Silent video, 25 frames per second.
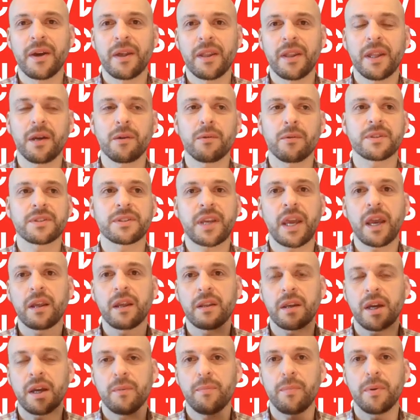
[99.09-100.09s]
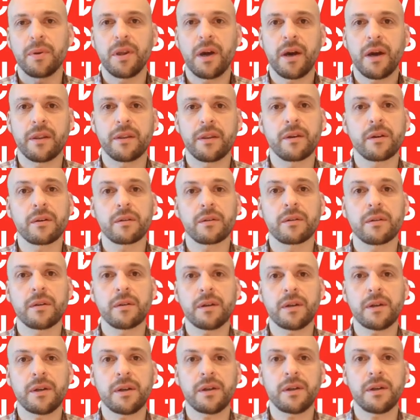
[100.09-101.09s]
They were scaling up a lot of their
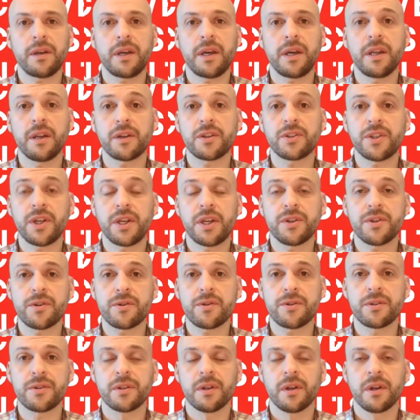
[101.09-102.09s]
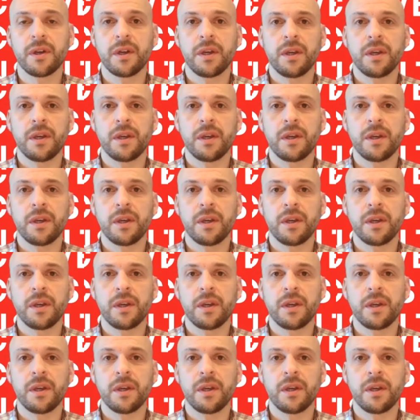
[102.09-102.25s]
heat exchangers